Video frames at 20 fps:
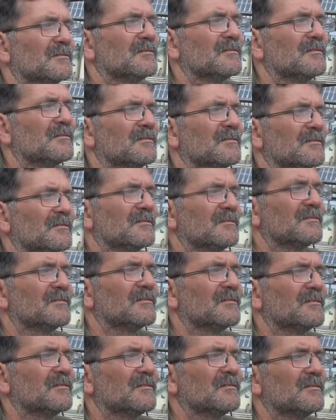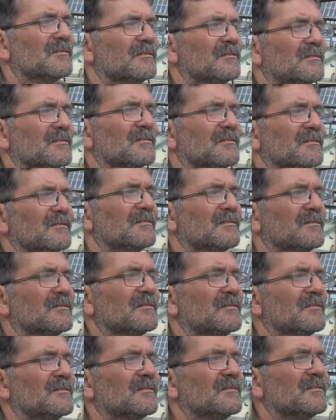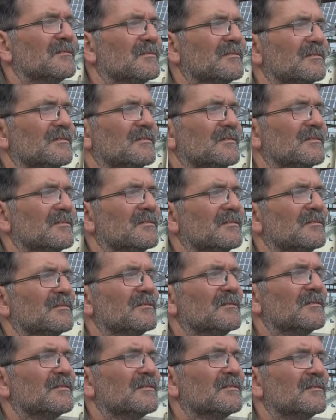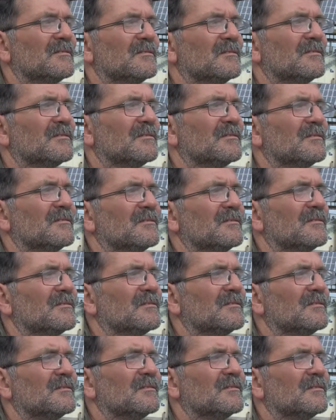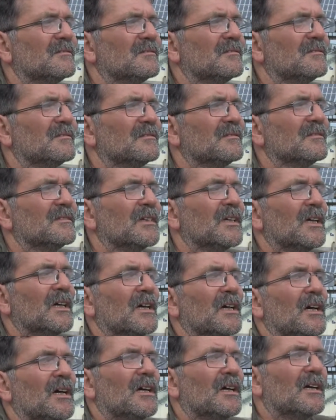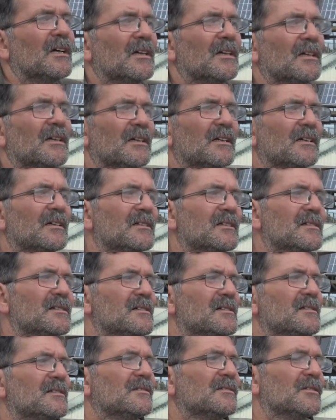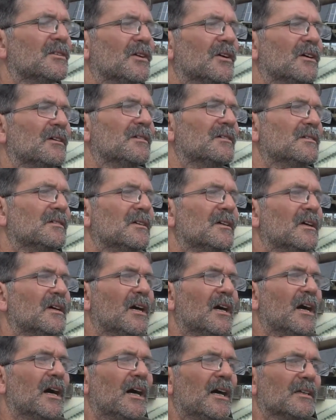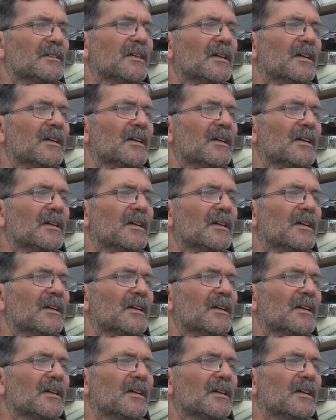you'd be prepared to kind of reflect on where you think the dishonesty was. It's not for sharing, so we